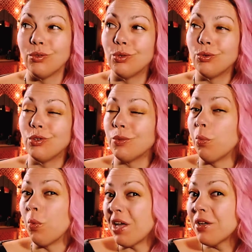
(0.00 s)
do
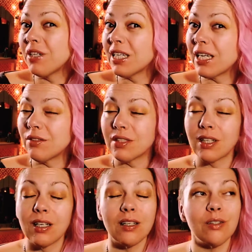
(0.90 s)
some weathering
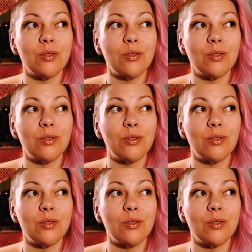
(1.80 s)
outside,